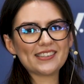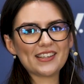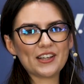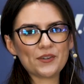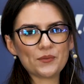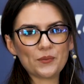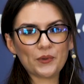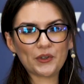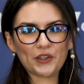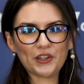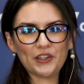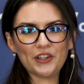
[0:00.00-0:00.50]

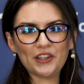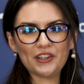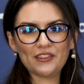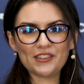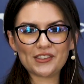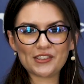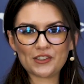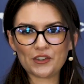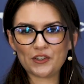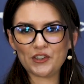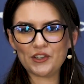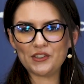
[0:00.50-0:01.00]
said, we're going to
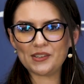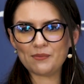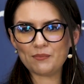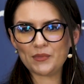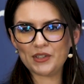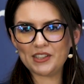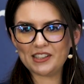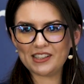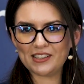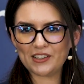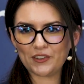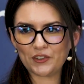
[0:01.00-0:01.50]
start using
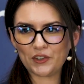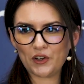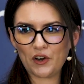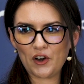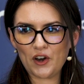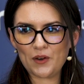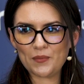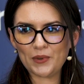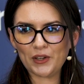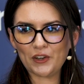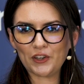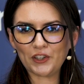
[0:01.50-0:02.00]

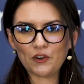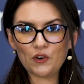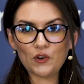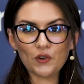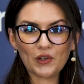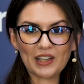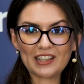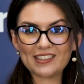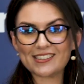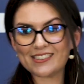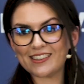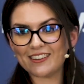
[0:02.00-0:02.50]
monday.com, and I got
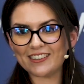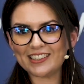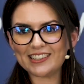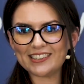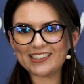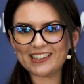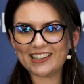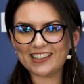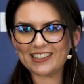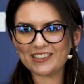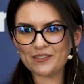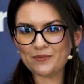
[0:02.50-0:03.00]
all
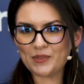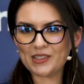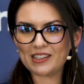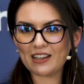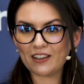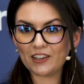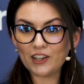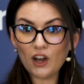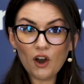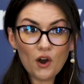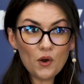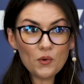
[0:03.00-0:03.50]
excited and was
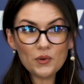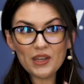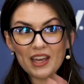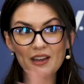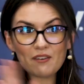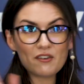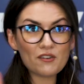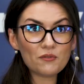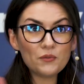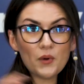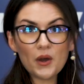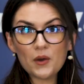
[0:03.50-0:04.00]
like, oh
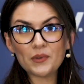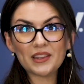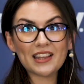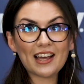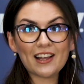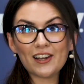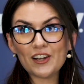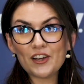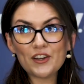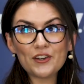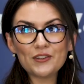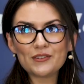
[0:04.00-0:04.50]
yeah, I've worked with
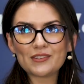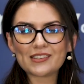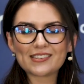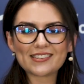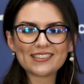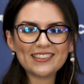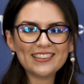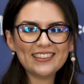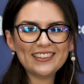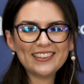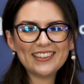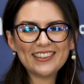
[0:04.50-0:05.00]
that
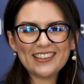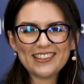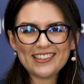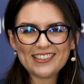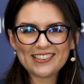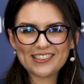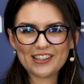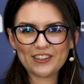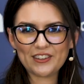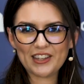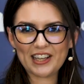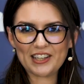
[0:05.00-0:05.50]
loads.
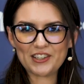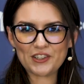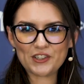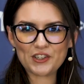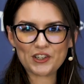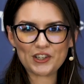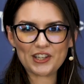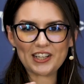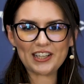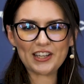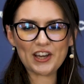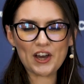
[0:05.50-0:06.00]
So then
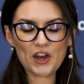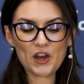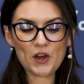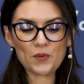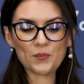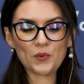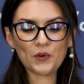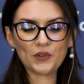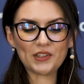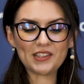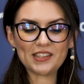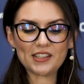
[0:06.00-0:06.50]
she
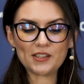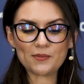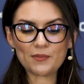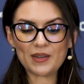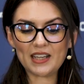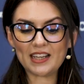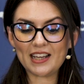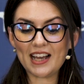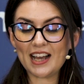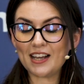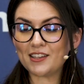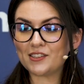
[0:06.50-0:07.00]
appointed
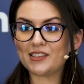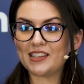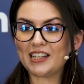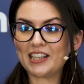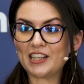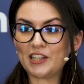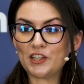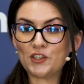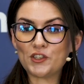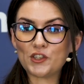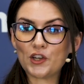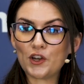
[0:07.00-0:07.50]
me as
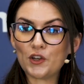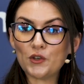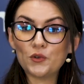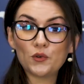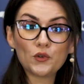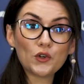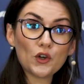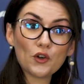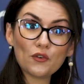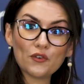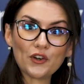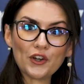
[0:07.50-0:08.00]
the internal
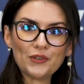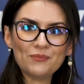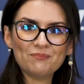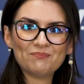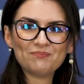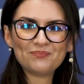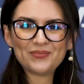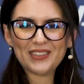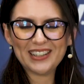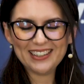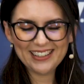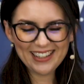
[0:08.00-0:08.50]
guru.
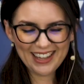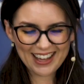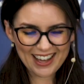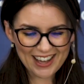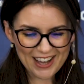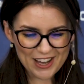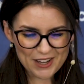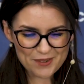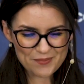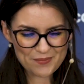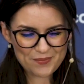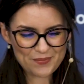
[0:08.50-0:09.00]

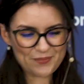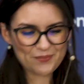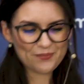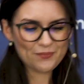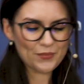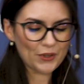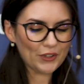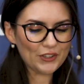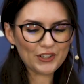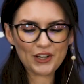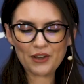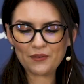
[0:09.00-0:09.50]

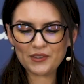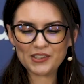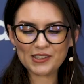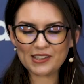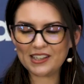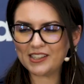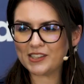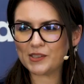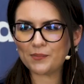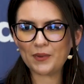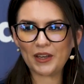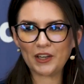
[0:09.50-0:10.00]
But no,
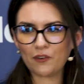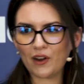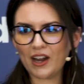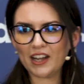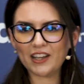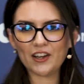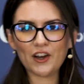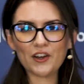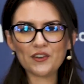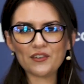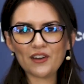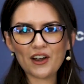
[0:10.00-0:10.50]
it's been
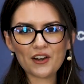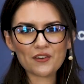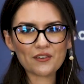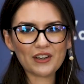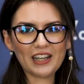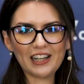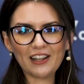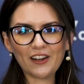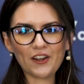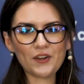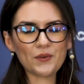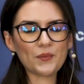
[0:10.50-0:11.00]
great. I
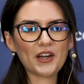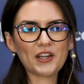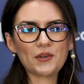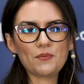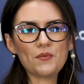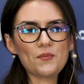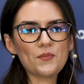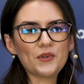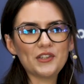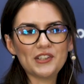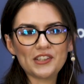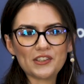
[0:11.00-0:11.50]
really like working
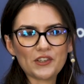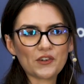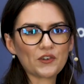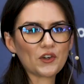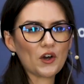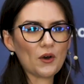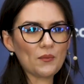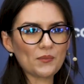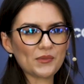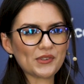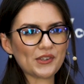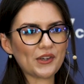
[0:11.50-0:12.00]
with
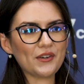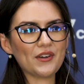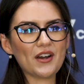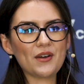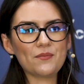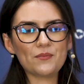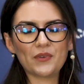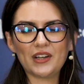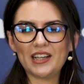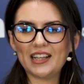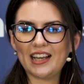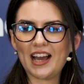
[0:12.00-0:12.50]
monday.com, so
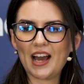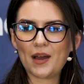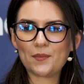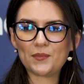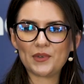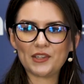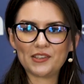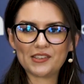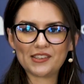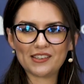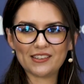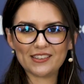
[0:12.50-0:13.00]
I'm really
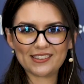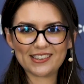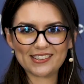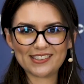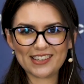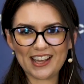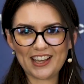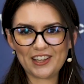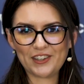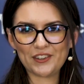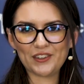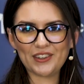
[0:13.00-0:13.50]
happy to
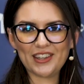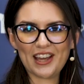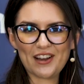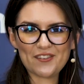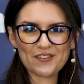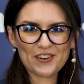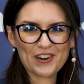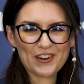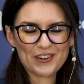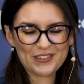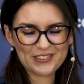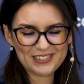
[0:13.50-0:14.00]
take on that
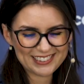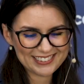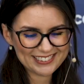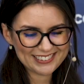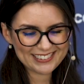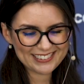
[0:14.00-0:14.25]
role.